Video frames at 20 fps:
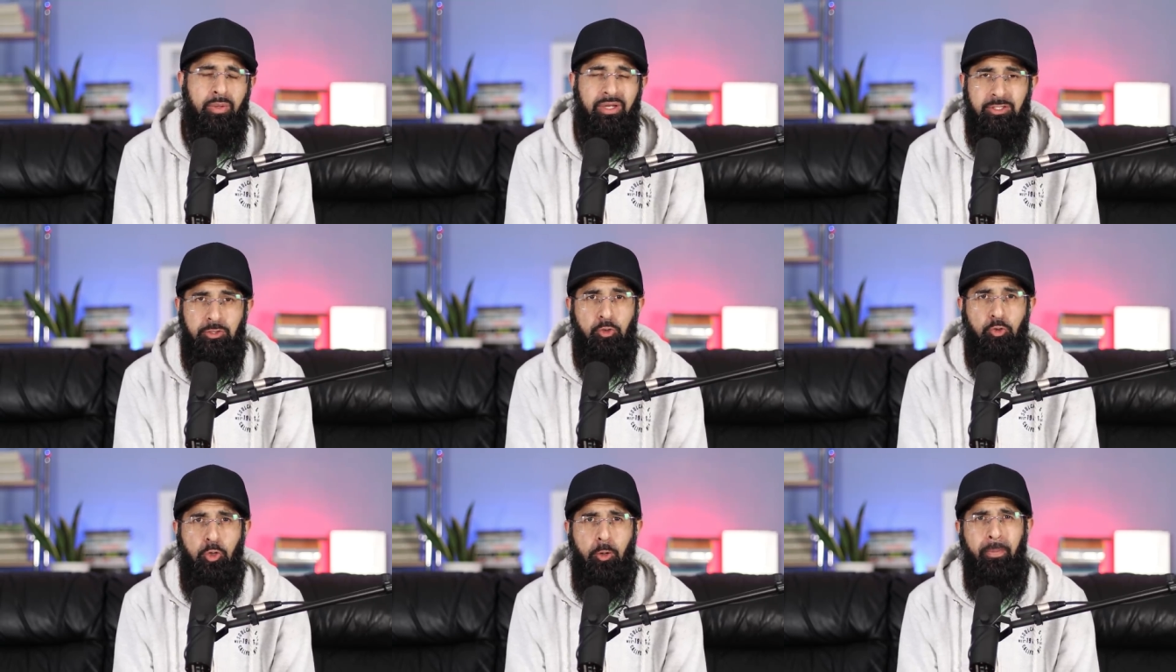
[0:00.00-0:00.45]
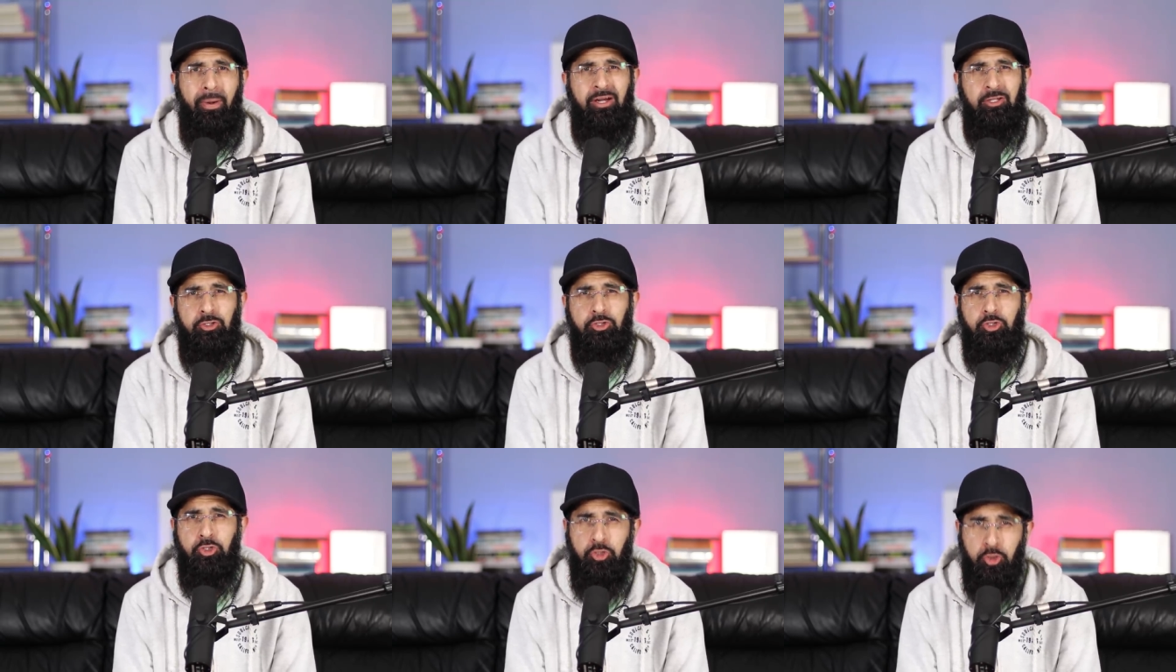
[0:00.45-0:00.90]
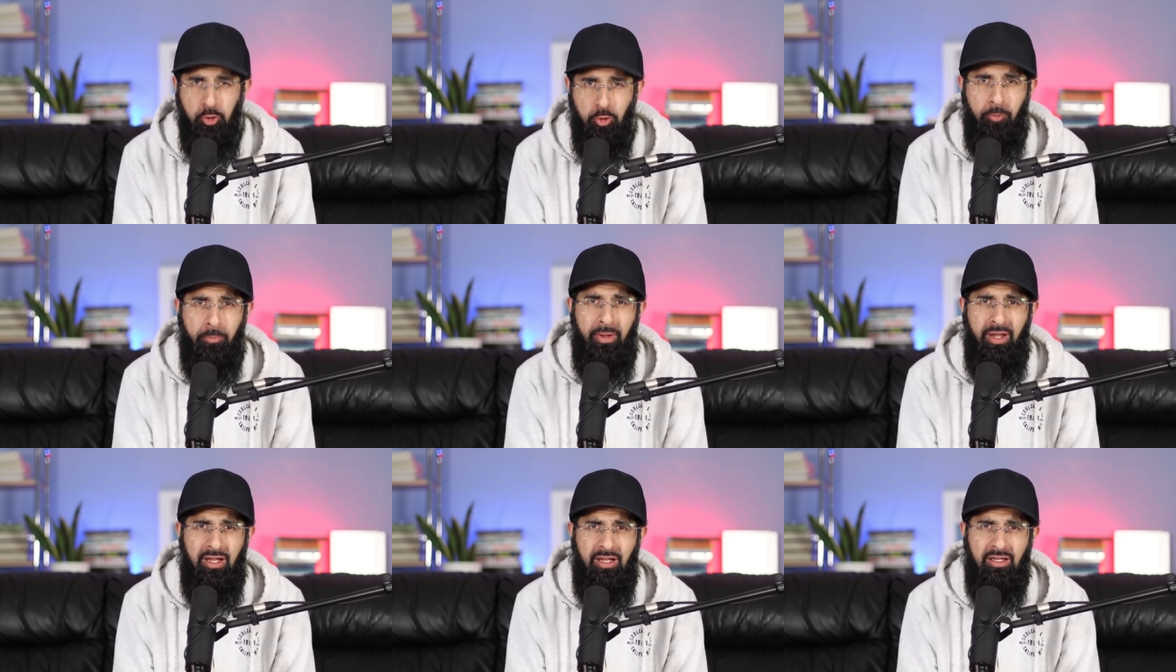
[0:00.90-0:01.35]
We talk about
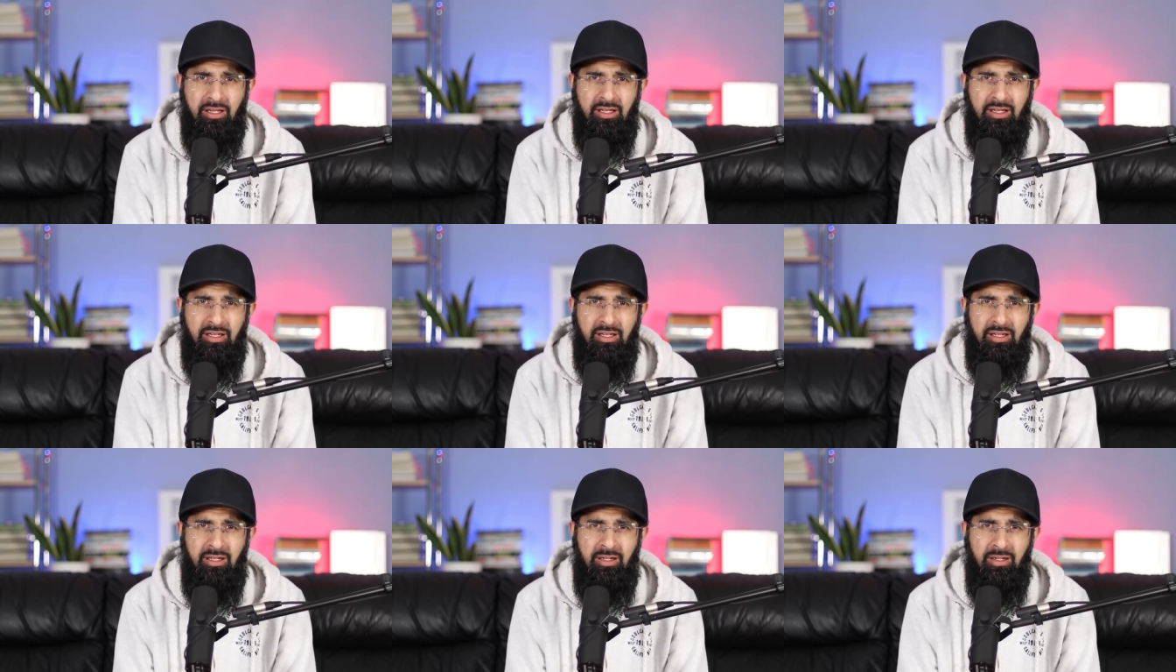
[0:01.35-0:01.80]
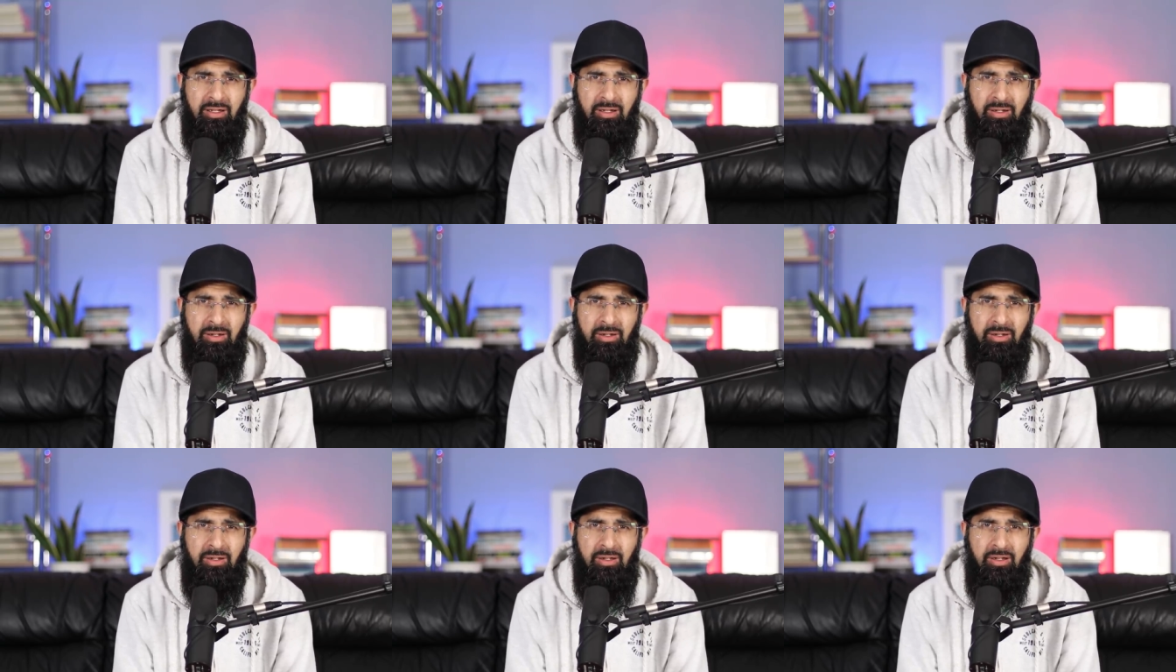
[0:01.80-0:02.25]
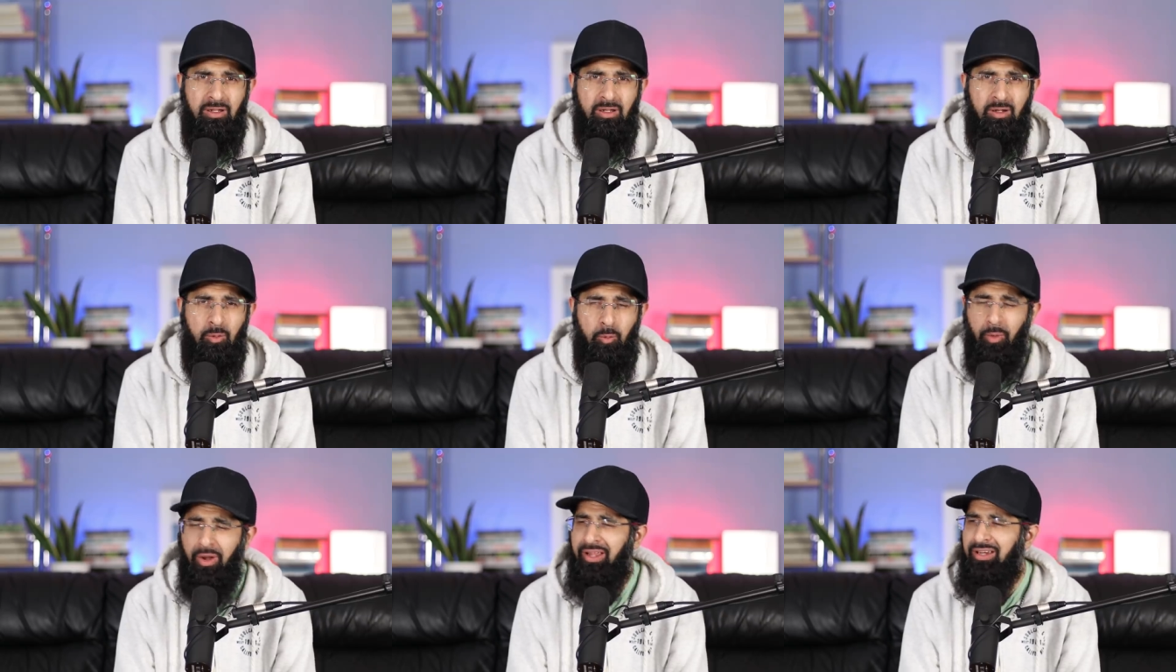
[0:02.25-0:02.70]
trauma
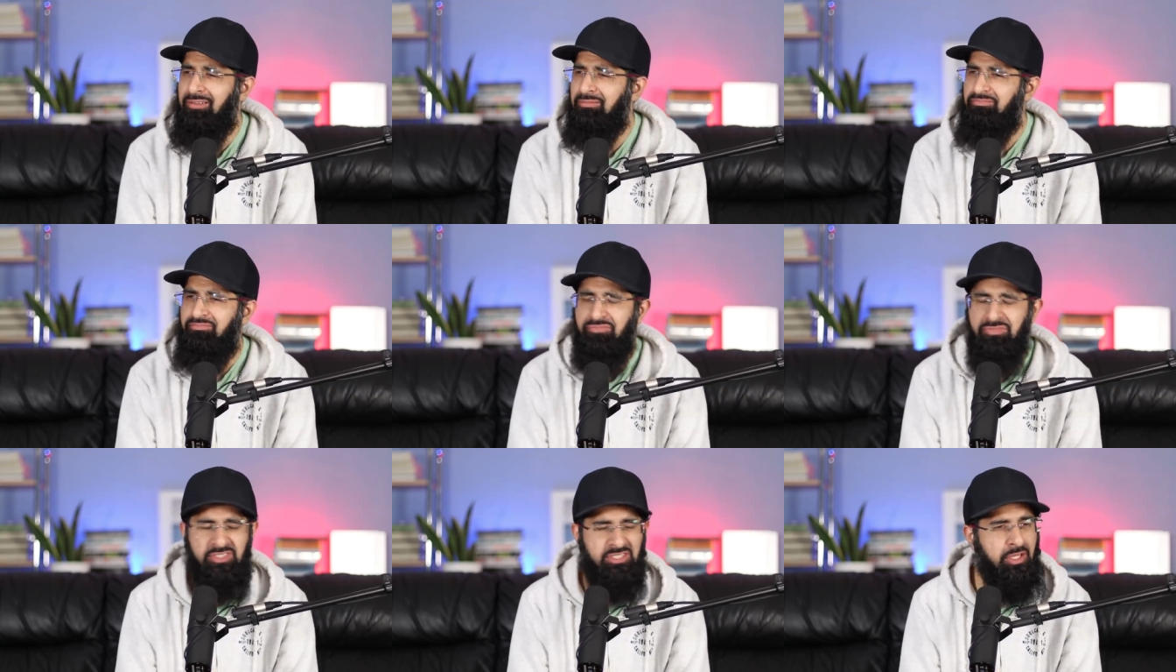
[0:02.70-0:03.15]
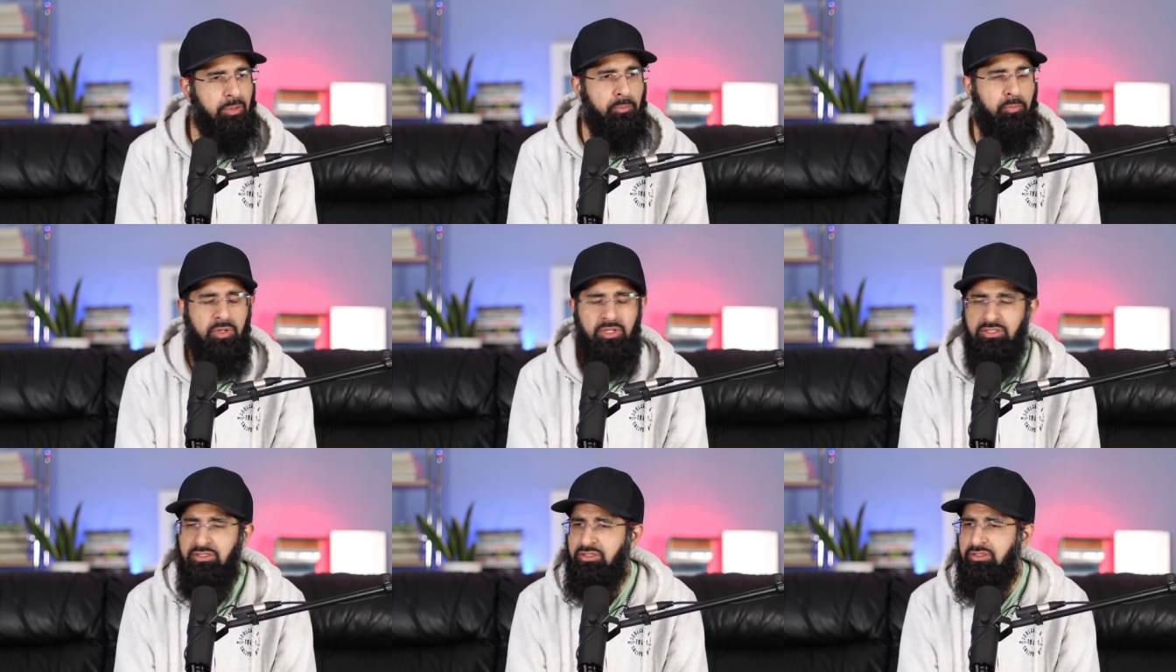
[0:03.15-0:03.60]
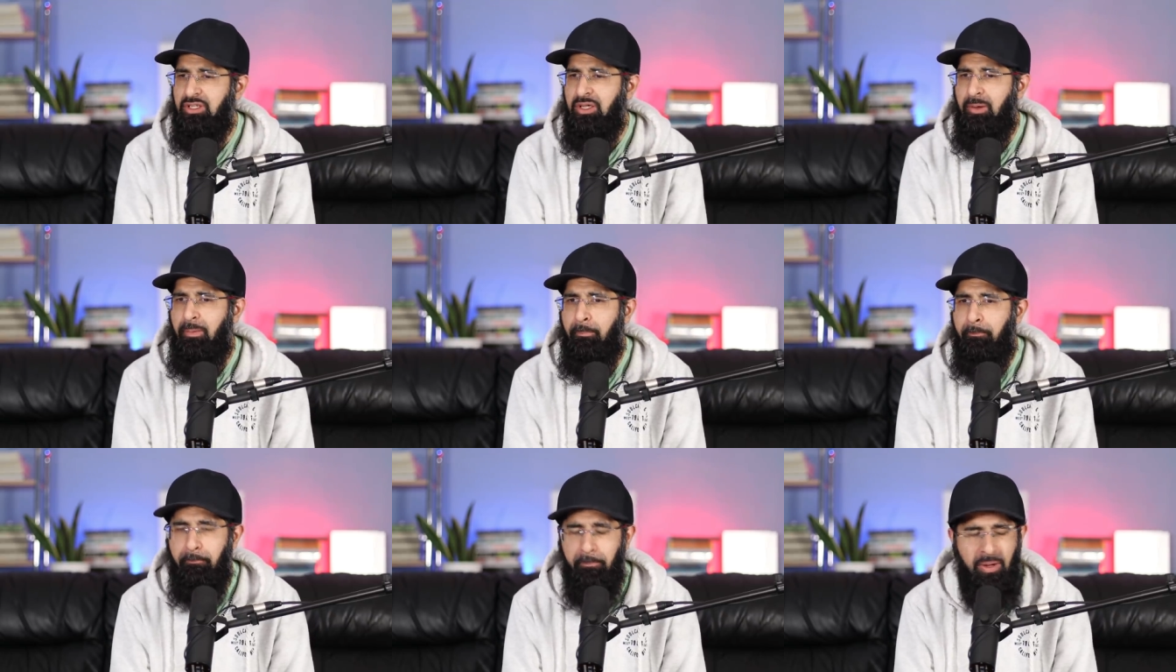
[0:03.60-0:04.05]
when someone's
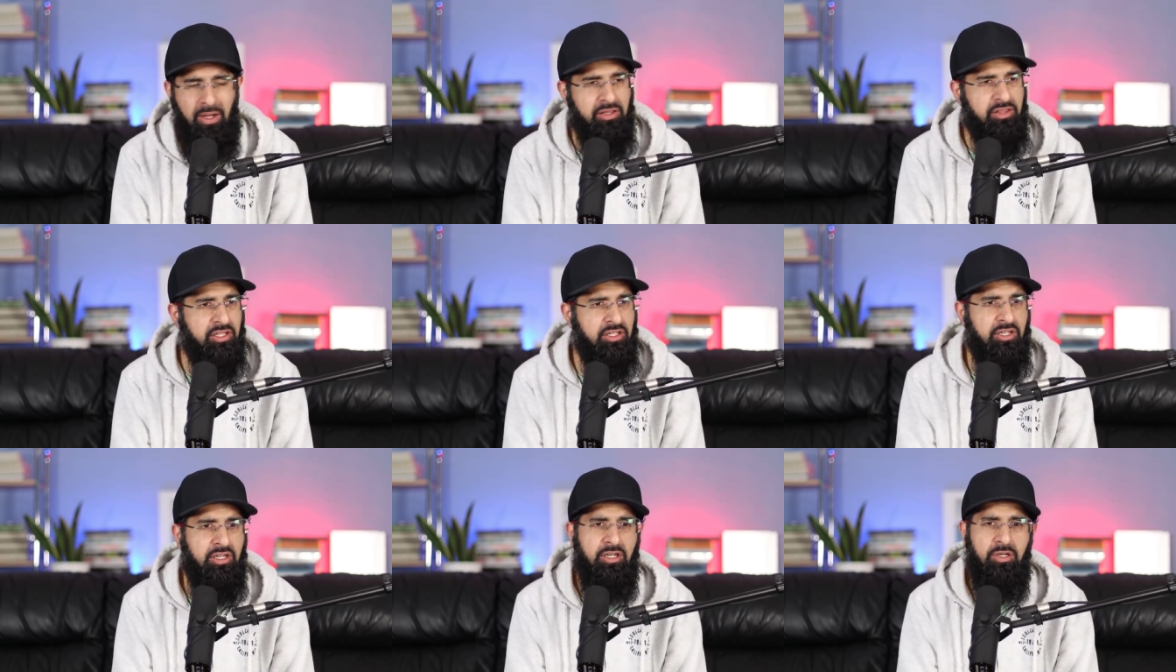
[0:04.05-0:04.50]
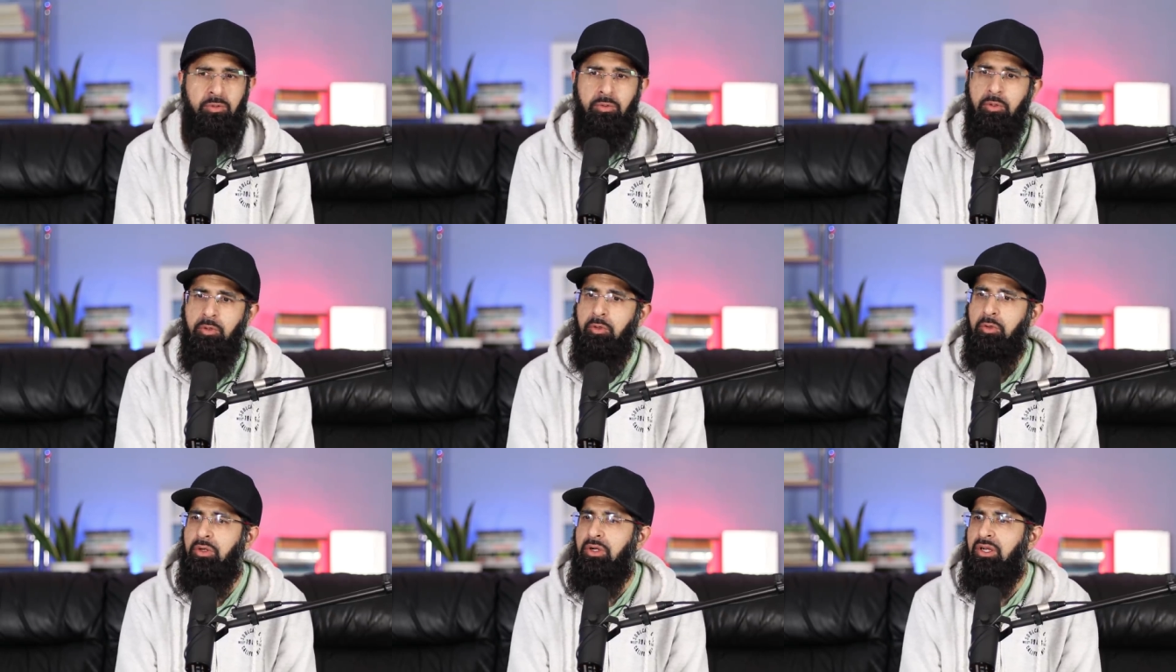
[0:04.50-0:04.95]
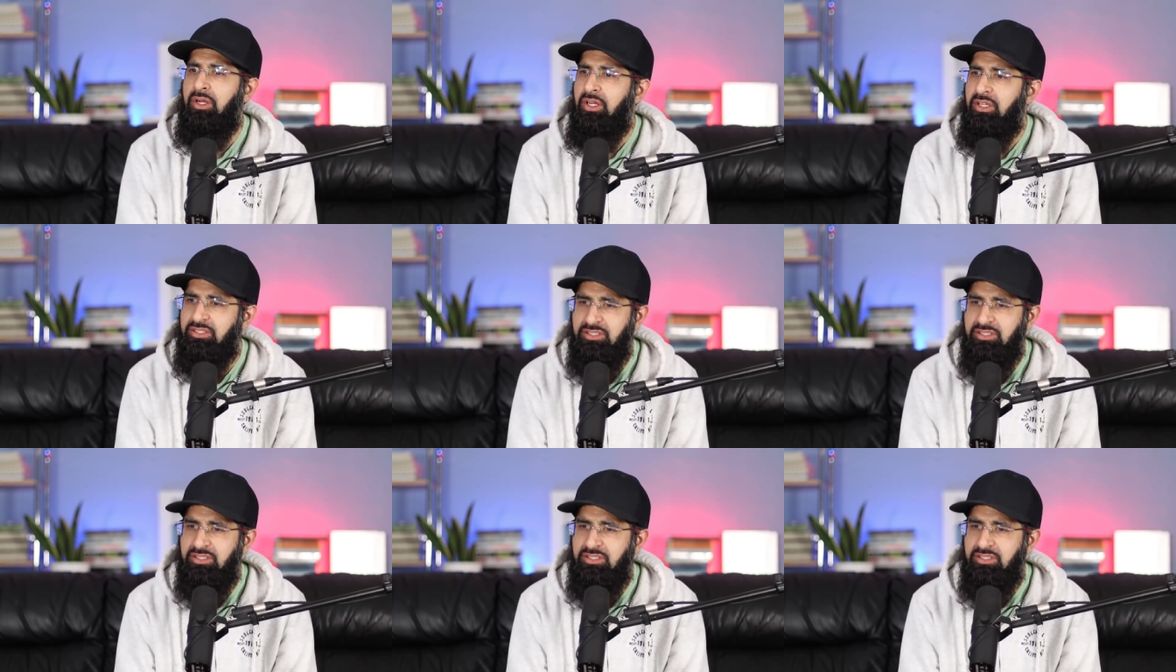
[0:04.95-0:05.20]
mother or